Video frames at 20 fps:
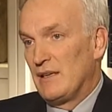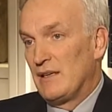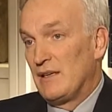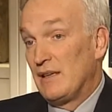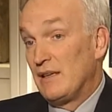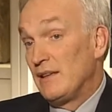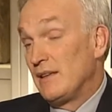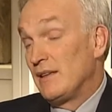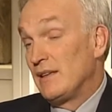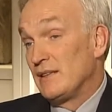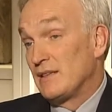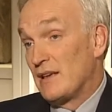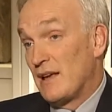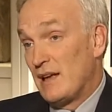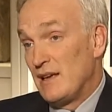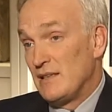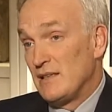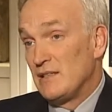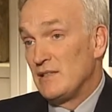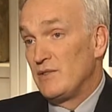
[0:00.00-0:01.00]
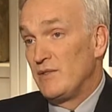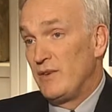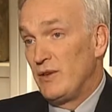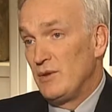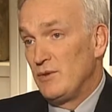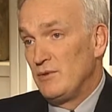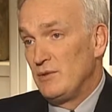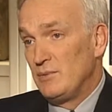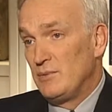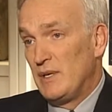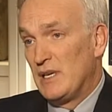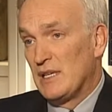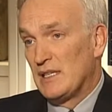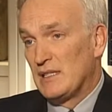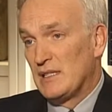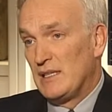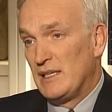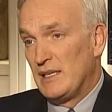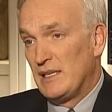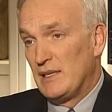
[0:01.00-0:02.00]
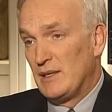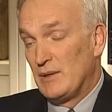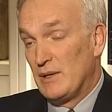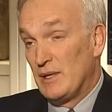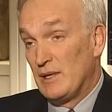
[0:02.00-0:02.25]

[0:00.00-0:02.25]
And in this case, it's views because of the